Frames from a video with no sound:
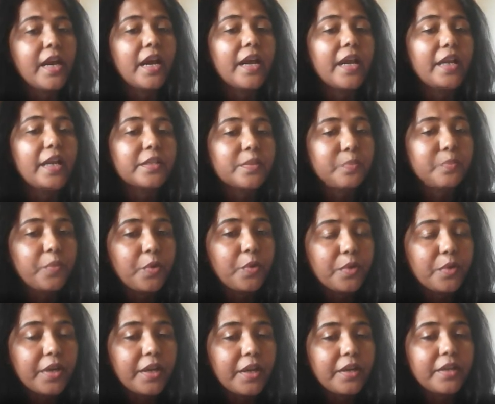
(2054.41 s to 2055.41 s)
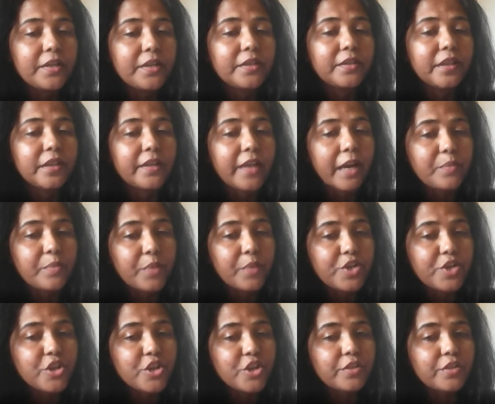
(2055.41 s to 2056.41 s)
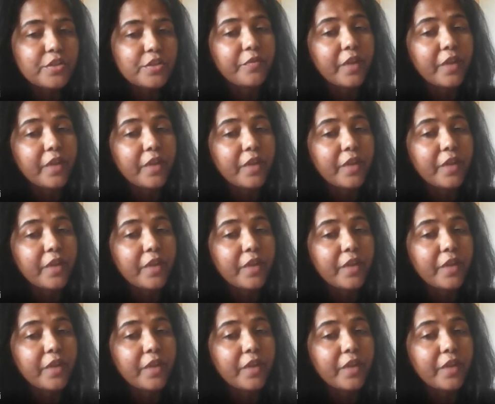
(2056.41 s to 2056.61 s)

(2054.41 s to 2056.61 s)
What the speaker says: exploring the dimensions of